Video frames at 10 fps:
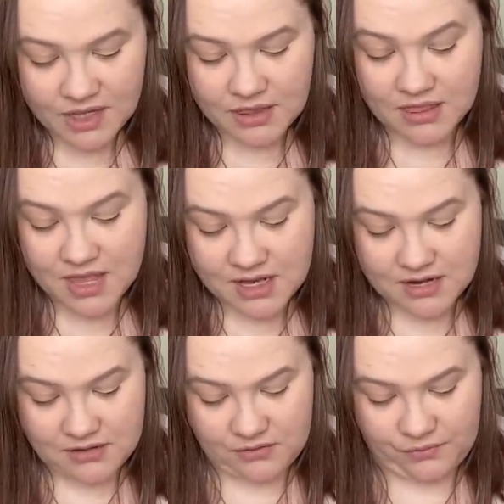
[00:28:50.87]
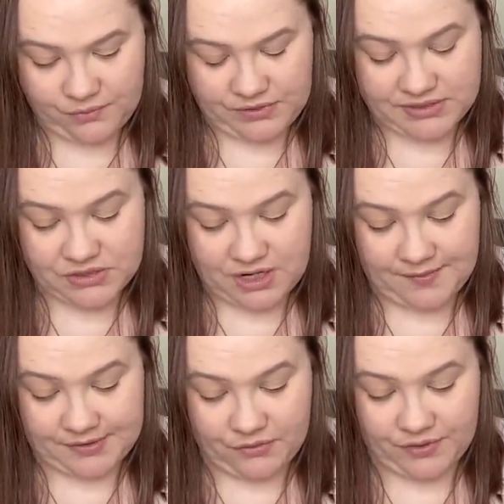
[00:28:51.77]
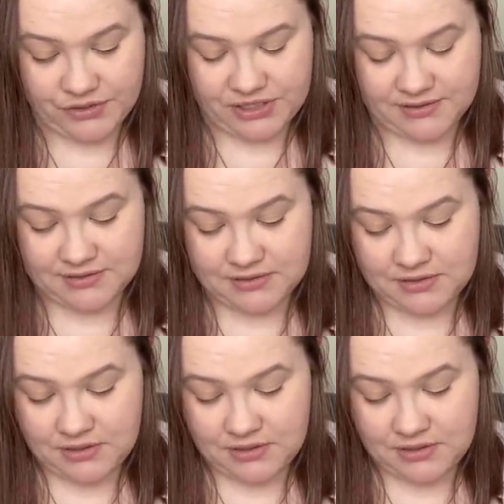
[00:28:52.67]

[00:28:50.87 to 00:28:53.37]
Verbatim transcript: Then let's talk about the oranges.